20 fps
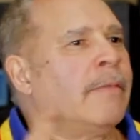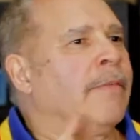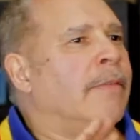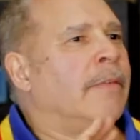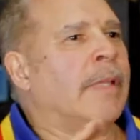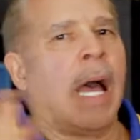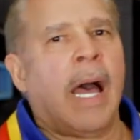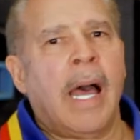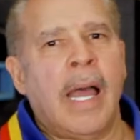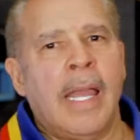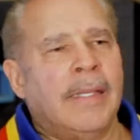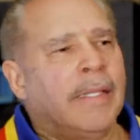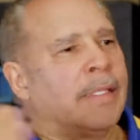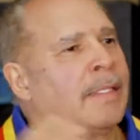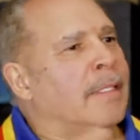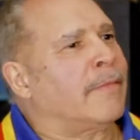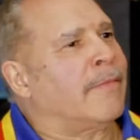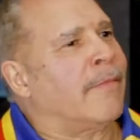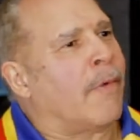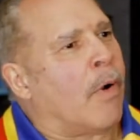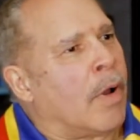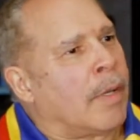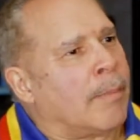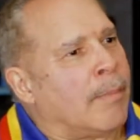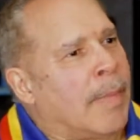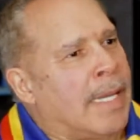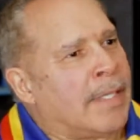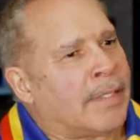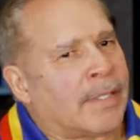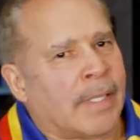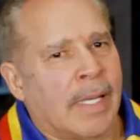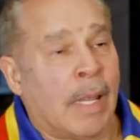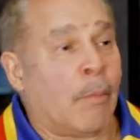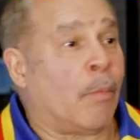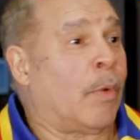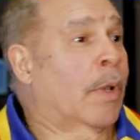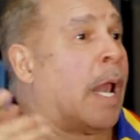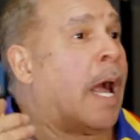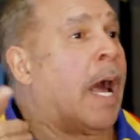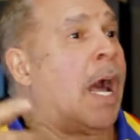Hi, this is Vaughn Mason, and
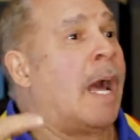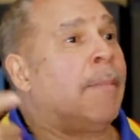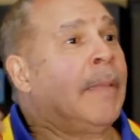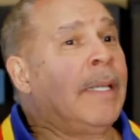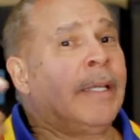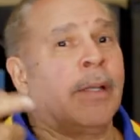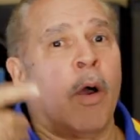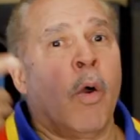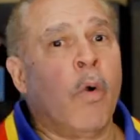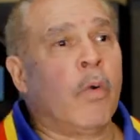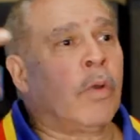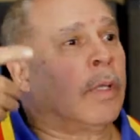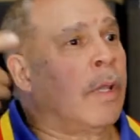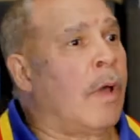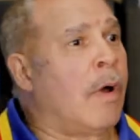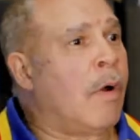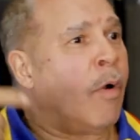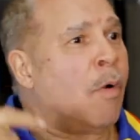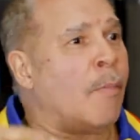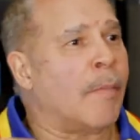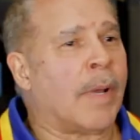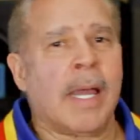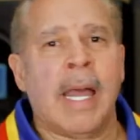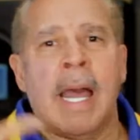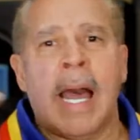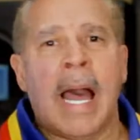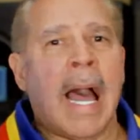when I'm in Oklahoma,